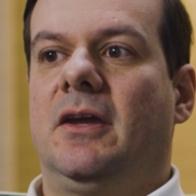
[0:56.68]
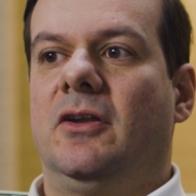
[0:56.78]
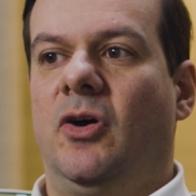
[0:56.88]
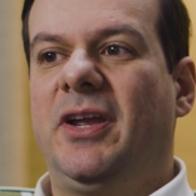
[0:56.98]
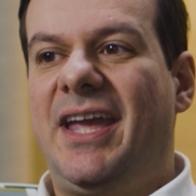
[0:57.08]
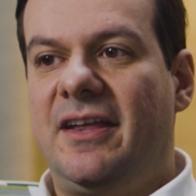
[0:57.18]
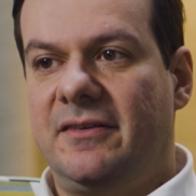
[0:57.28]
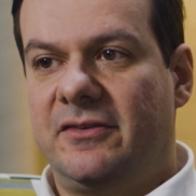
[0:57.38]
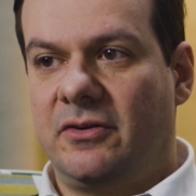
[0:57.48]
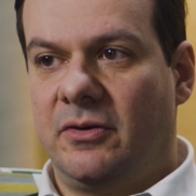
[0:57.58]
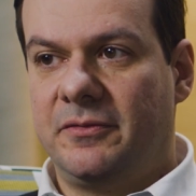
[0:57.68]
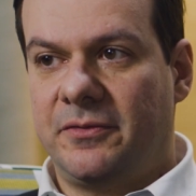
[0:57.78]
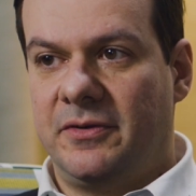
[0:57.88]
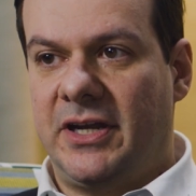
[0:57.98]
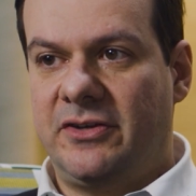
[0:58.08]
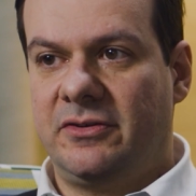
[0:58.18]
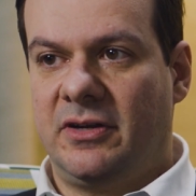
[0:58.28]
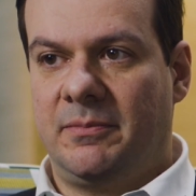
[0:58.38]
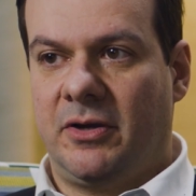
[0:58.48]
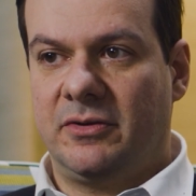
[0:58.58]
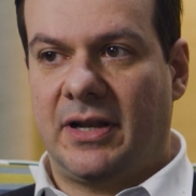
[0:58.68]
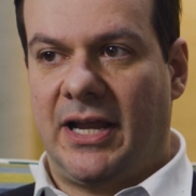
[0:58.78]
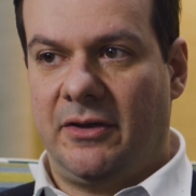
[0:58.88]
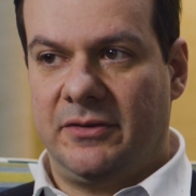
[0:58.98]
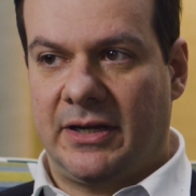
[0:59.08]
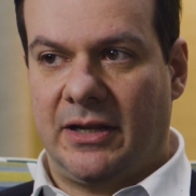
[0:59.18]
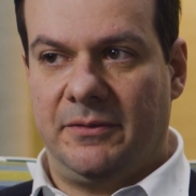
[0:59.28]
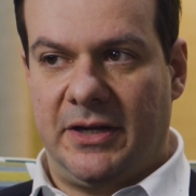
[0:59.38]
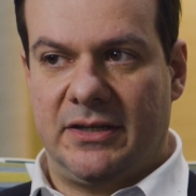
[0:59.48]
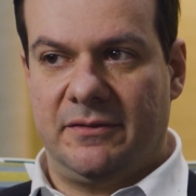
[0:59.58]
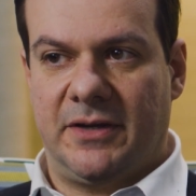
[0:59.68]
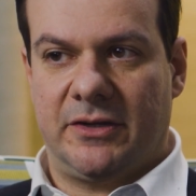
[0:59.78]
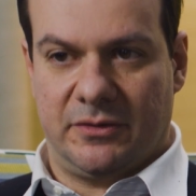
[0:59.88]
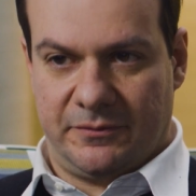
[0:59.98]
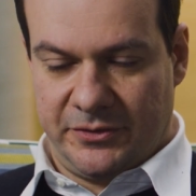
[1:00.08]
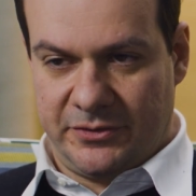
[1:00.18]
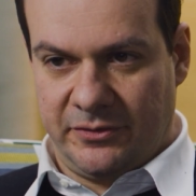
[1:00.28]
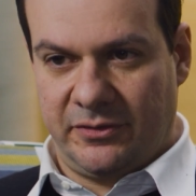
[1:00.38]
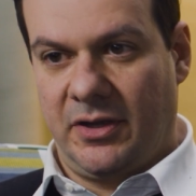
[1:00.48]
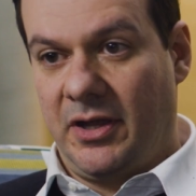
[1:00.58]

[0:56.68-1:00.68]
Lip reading: Nokia has a strong foundation about cloud and cloud-native network functions.